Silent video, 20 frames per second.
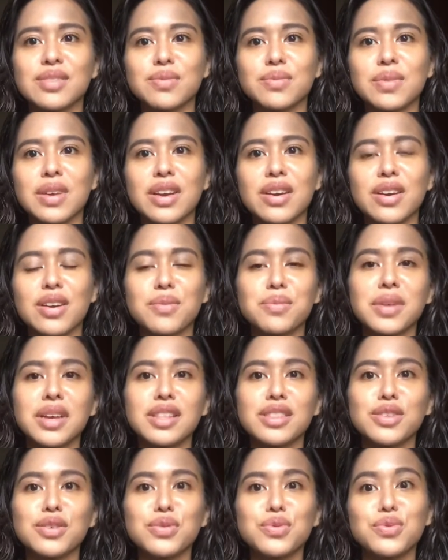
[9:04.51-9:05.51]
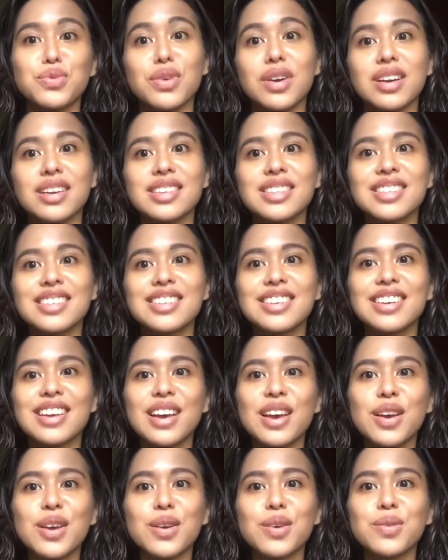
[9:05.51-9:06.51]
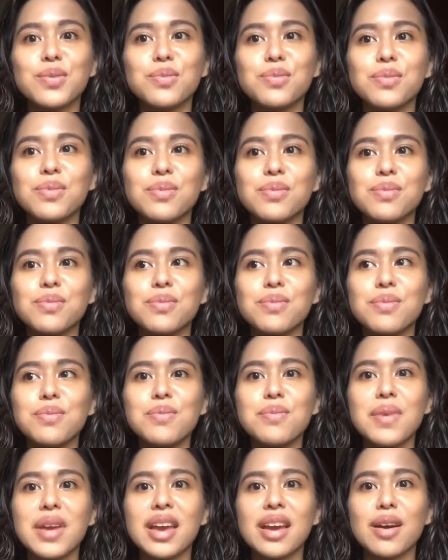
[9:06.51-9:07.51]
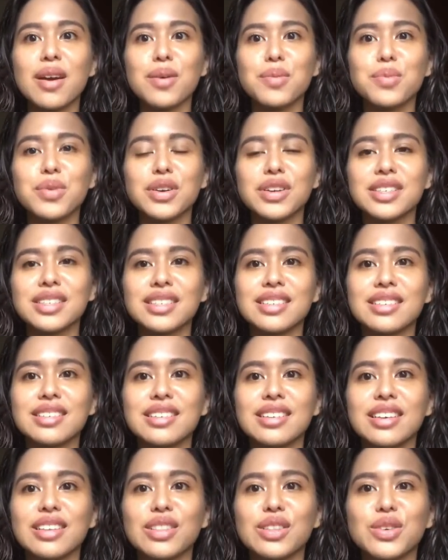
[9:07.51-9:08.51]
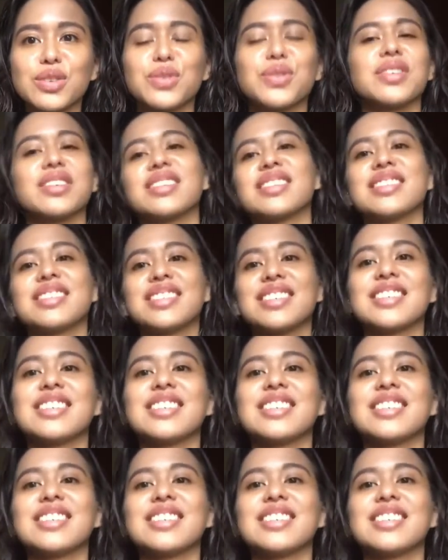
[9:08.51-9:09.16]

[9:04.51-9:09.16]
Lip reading: Oh my god, I'm like the worst makeup person in the world.